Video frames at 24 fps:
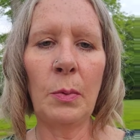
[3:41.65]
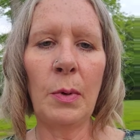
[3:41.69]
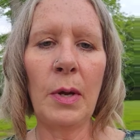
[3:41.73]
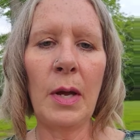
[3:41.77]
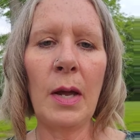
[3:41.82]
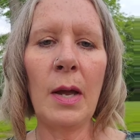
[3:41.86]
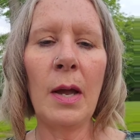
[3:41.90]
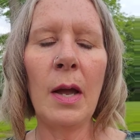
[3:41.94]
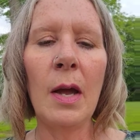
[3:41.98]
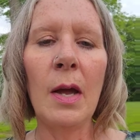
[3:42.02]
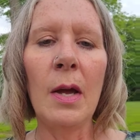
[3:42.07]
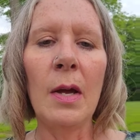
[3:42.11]

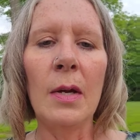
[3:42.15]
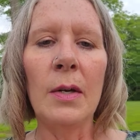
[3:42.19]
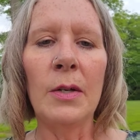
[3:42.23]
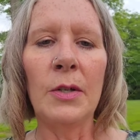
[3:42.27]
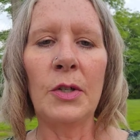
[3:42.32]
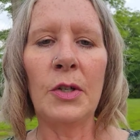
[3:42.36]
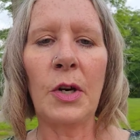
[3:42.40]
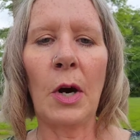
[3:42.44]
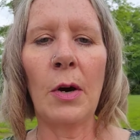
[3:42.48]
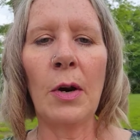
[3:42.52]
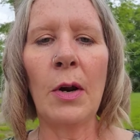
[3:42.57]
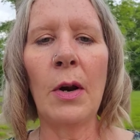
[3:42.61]
We
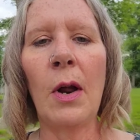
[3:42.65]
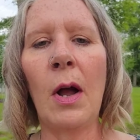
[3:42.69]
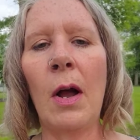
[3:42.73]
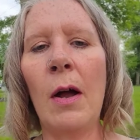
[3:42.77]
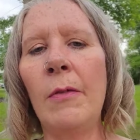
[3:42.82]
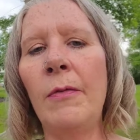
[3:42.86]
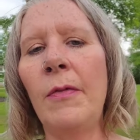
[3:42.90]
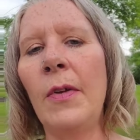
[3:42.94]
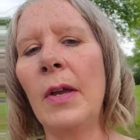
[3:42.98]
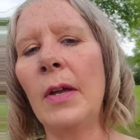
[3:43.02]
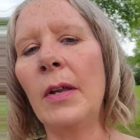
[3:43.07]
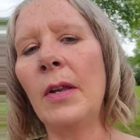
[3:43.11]
started
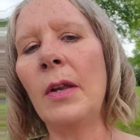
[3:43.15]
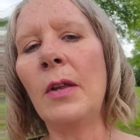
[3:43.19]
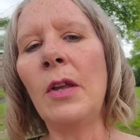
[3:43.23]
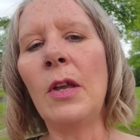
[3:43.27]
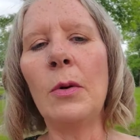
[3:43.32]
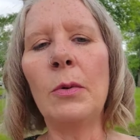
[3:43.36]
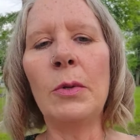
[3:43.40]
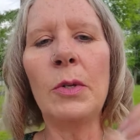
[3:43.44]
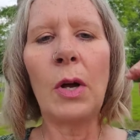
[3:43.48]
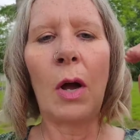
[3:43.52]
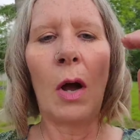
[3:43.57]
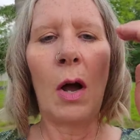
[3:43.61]
off in
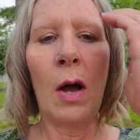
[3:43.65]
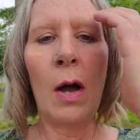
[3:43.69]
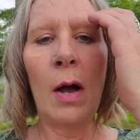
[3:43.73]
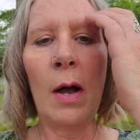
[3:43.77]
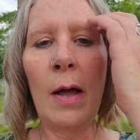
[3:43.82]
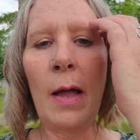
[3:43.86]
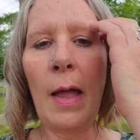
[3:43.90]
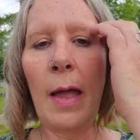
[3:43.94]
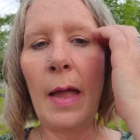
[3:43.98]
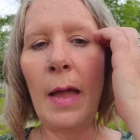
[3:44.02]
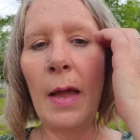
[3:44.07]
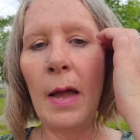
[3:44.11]

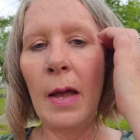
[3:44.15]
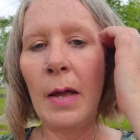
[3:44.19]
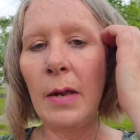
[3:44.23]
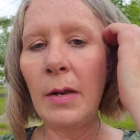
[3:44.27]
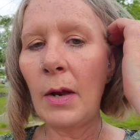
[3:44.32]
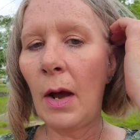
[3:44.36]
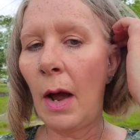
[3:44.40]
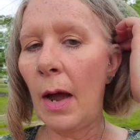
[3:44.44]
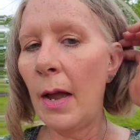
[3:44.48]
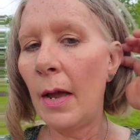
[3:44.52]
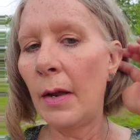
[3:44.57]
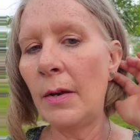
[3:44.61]
Utah, and
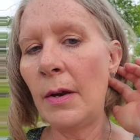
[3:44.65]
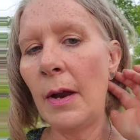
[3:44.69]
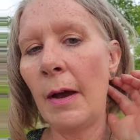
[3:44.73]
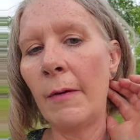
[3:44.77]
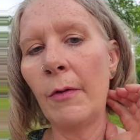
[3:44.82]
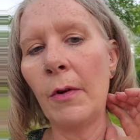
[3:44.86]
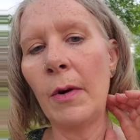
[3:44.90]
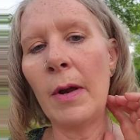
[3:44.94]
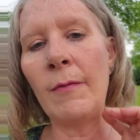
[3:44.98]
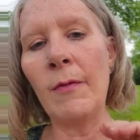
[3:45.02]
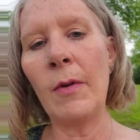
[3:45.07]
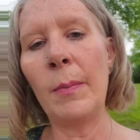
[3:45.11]
I had
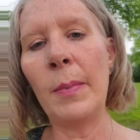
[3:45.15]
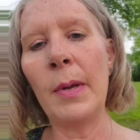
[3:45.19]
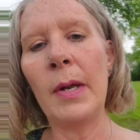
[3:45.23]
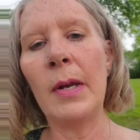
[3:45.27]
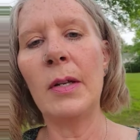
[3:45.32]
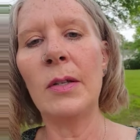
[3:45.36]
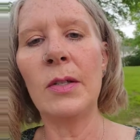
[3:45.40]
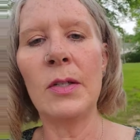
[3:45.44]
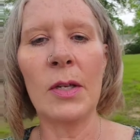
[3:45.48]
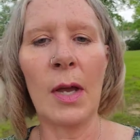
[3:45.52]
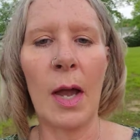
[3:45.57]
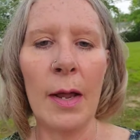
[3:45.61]
never even been
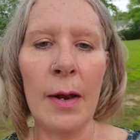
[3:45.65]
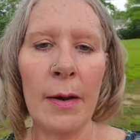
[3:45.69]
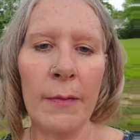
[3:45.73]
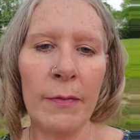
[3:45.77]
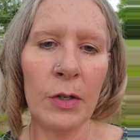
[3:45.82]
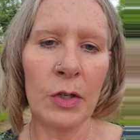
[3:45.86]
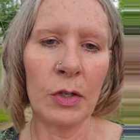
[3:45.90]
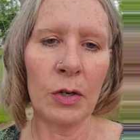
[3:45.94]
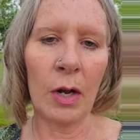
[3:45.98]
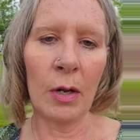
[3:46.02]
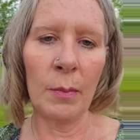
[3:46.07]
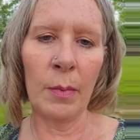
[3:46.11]
inside of a
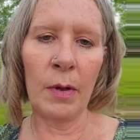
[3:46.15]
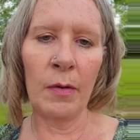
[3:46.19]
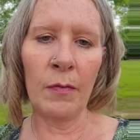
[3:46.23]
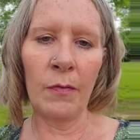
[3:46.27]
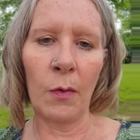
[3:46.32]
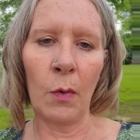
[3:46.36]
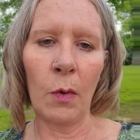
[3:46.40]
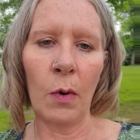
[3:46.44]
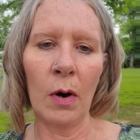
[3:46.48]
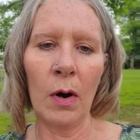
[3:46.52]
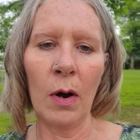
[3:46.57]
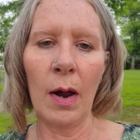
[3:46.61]
truck
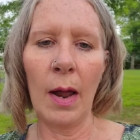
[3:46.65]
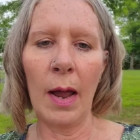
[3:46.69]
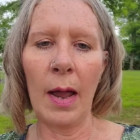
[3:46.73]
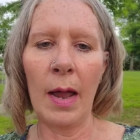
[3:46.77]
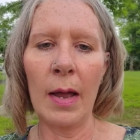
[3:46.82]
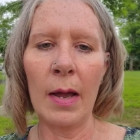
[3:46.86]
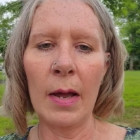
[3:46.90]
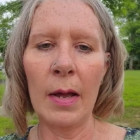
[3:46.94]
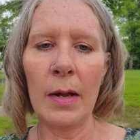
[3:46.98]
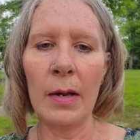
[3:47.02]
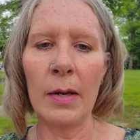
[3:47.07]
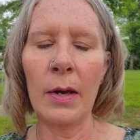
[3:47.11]
before,
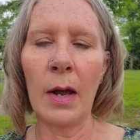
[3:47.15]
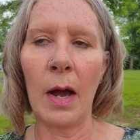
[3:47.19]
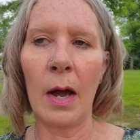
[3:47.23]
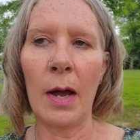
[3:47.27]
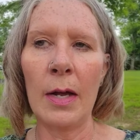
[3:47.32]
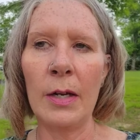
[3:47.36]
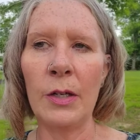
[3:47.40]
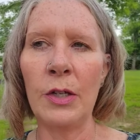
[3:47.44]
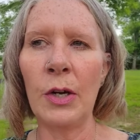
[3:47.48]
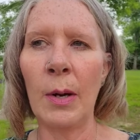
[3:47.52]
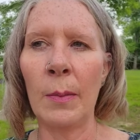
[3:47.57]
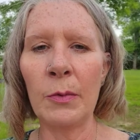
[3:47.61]
and
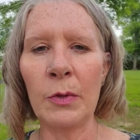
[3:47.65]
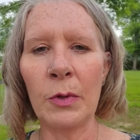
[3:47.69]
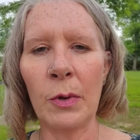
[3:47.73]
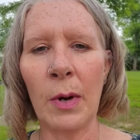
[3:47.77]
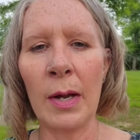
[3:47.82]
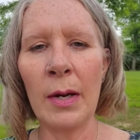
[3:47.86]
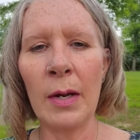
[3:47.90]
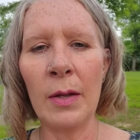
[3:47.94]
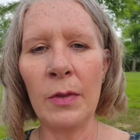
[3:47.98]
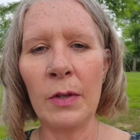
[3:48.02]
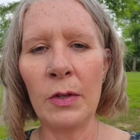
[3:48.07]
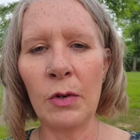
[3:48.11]
I jumped
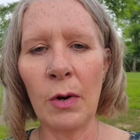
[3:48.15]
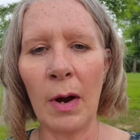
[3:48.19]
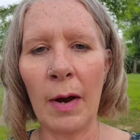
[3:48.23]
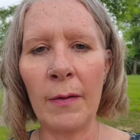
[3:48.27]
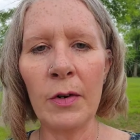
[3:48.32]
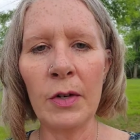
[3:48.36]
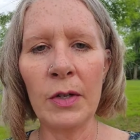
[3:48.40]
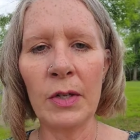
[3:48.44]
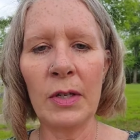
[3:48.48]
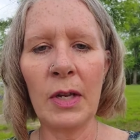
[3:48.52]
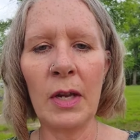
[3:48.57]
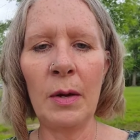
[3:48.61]
right in the
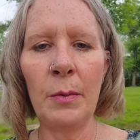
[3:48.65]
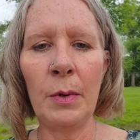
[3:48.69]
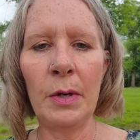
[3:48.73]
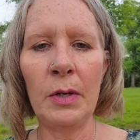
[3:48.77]
driver's seat.